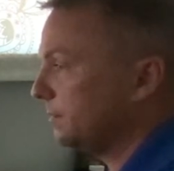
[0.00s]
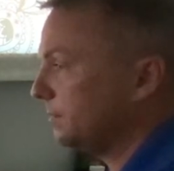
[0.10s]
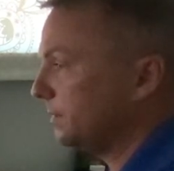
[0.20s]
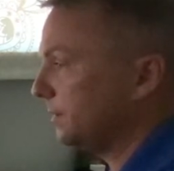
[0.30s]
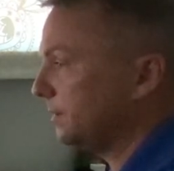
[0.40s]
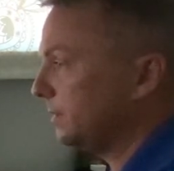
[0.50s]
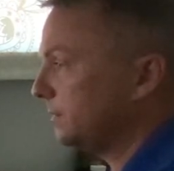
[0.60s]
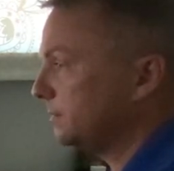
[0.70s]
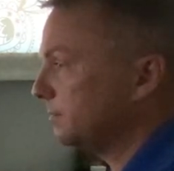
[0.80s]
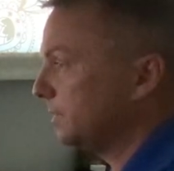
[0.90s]
I'm gonna go ahead and
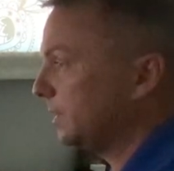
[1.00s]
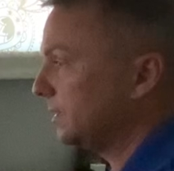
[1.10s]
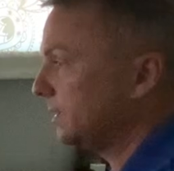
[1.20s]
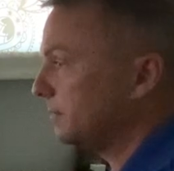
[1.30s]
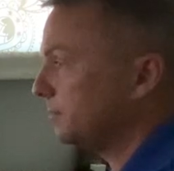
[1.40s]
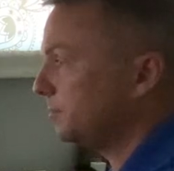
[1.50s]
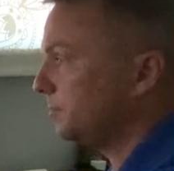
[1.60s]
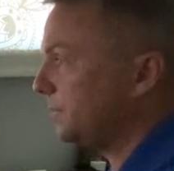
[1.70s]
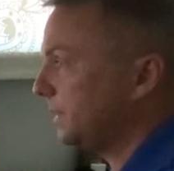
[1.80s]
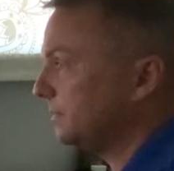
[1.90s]
start making that
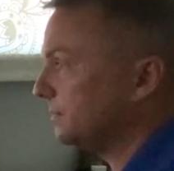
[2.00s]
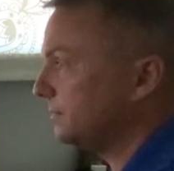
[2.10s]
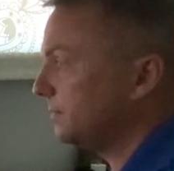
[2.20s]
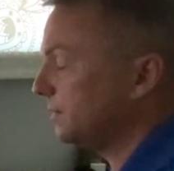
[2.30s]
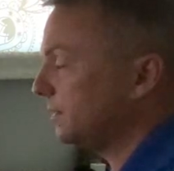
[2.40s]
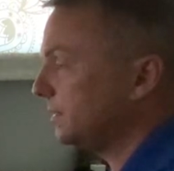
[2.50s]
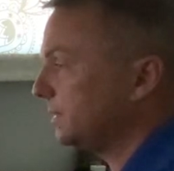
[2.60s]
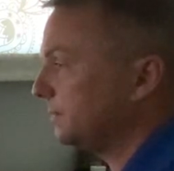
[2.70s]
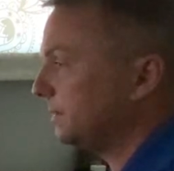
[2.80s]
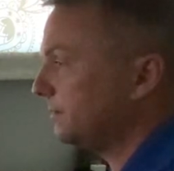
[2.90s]
base to,
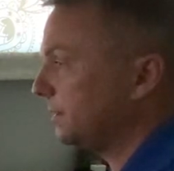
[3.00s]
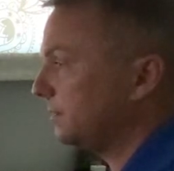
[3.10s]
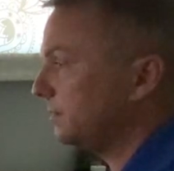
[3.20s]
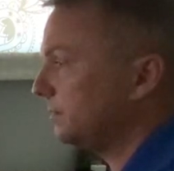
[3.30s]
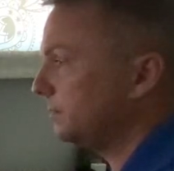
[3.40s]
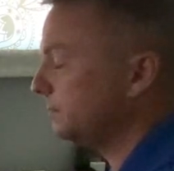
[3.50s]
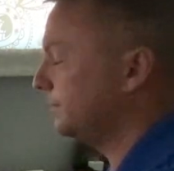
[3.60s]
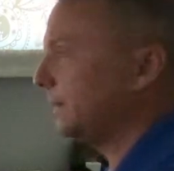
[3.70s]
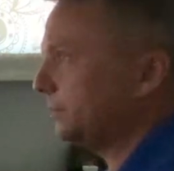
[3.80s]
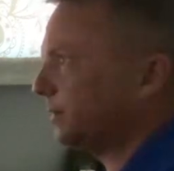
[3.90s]
downwind to final,
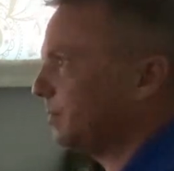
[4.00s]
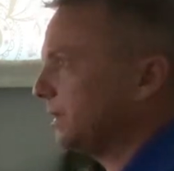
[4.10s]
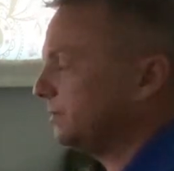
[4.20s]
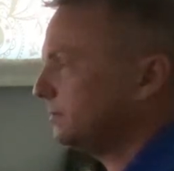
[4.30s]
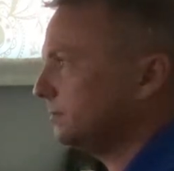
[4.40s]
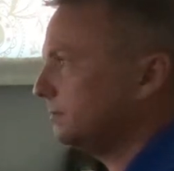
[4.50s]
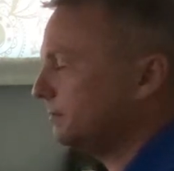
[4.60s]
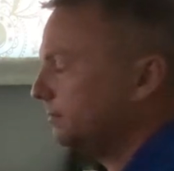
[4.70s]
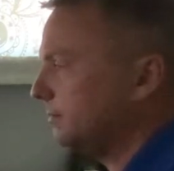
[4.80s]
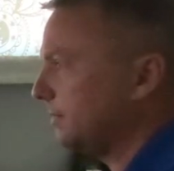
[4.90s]
downwind to base,
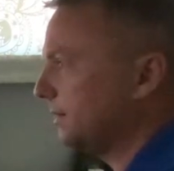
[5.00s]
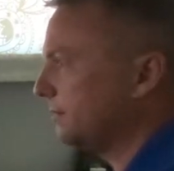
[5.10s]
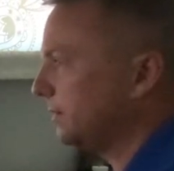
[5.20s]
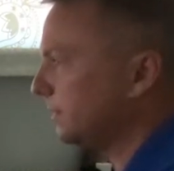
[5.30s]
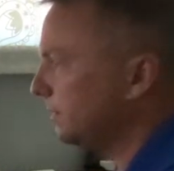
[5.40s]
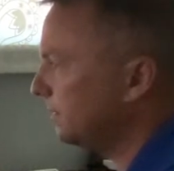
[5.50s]
then to final.